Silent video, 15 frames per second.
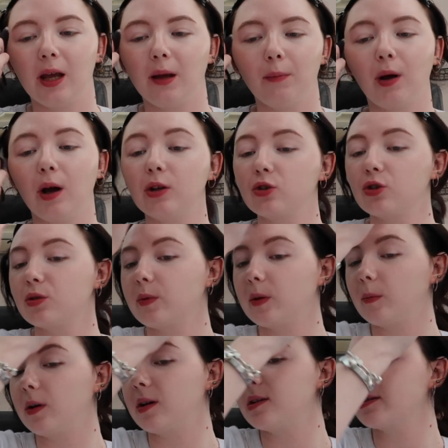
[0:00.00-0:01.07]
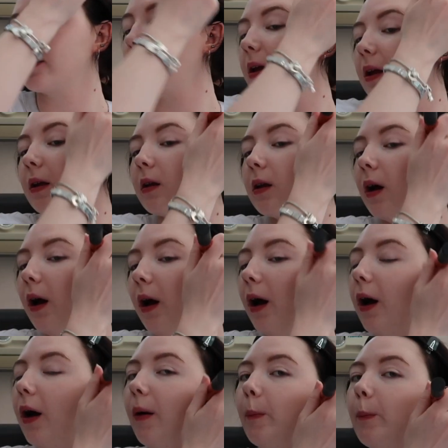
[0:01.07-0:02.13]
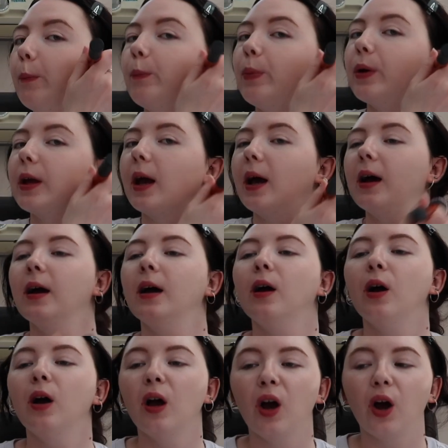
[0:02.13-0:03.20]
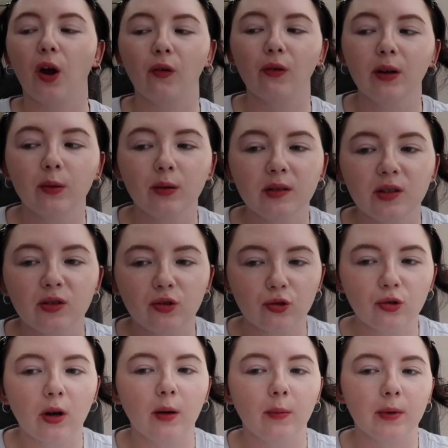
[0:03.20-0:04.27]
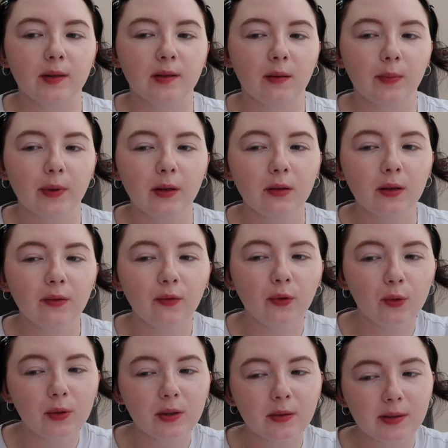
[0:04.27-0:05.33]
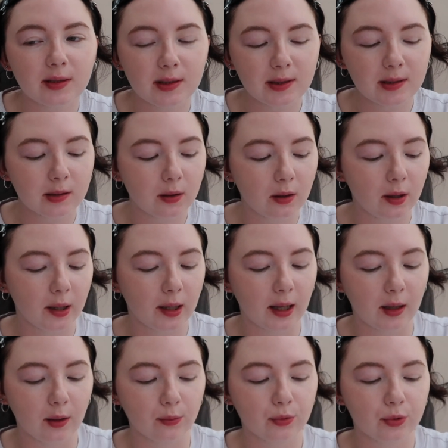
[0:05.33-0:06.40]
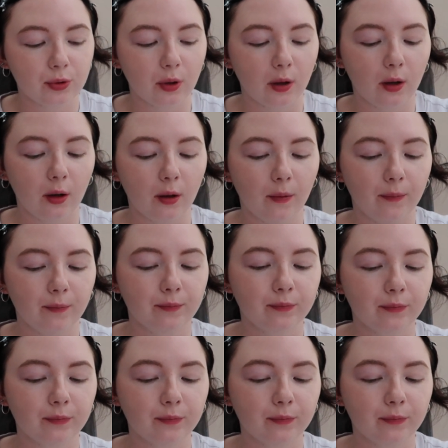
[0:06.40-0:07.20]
it might just be my skin, but yeah, I really wanted to try it because I've been looking forward to it since it got announced, and